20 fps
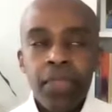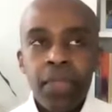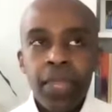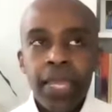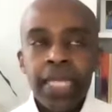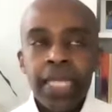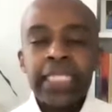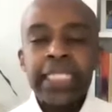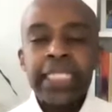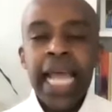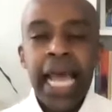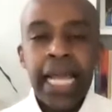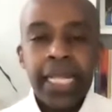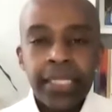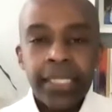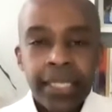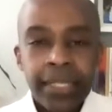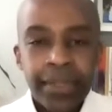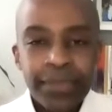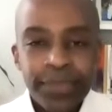in
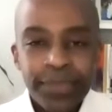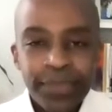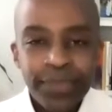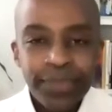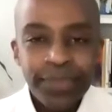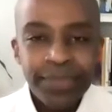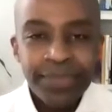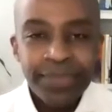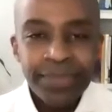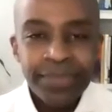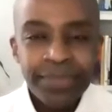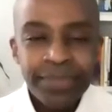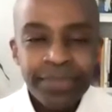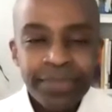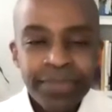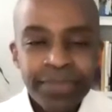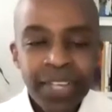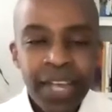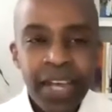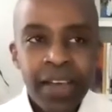debt
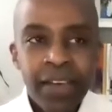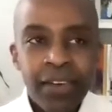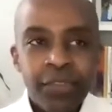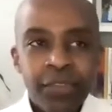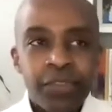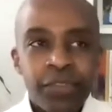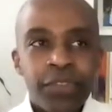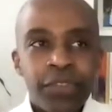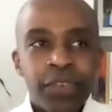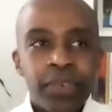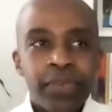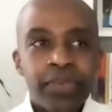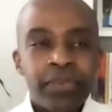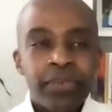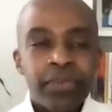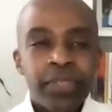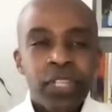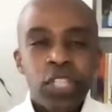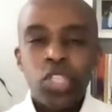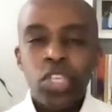of
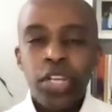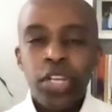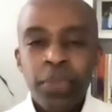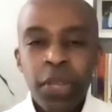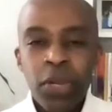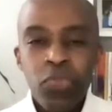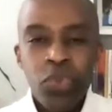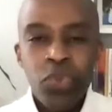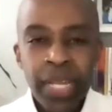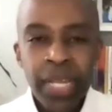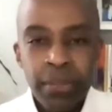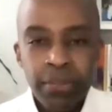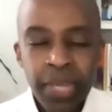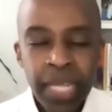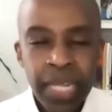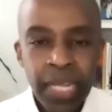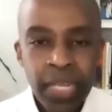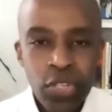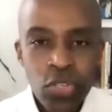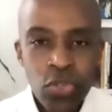legitimate
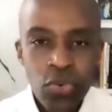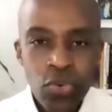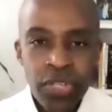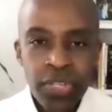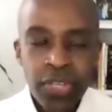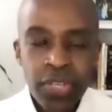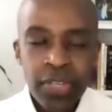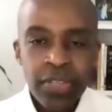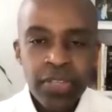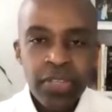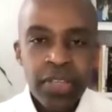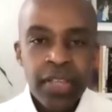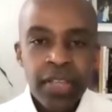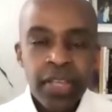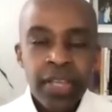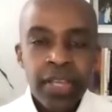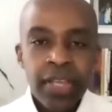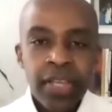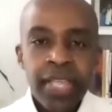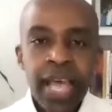media sources
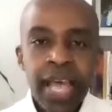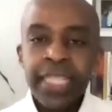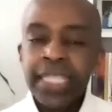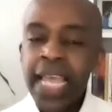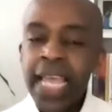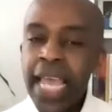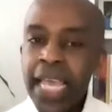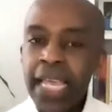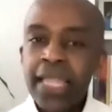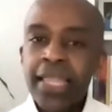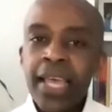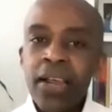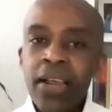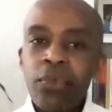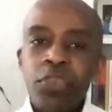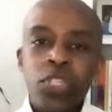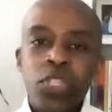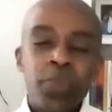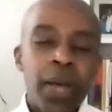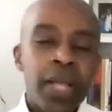that take their
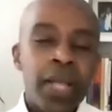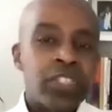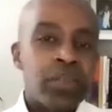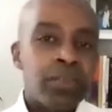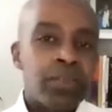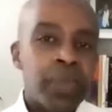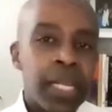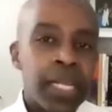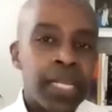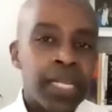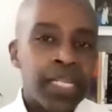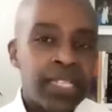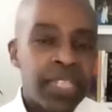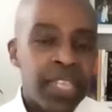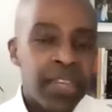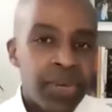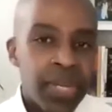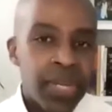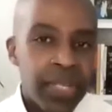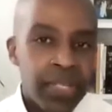responsibility
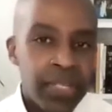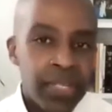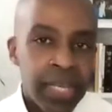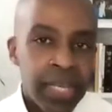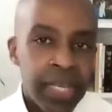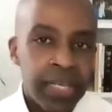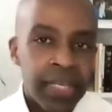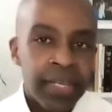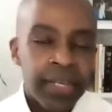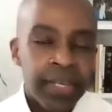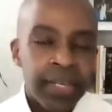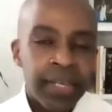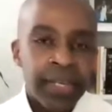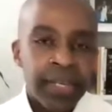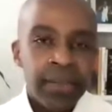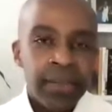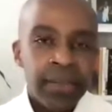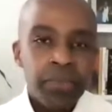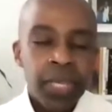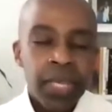seriously,
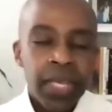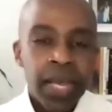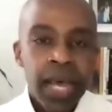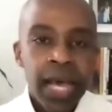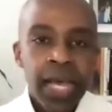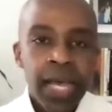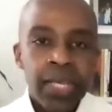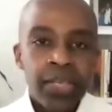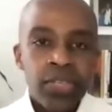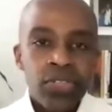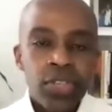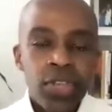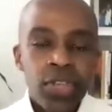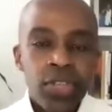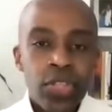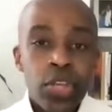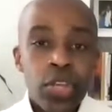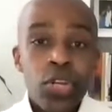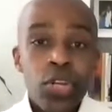because the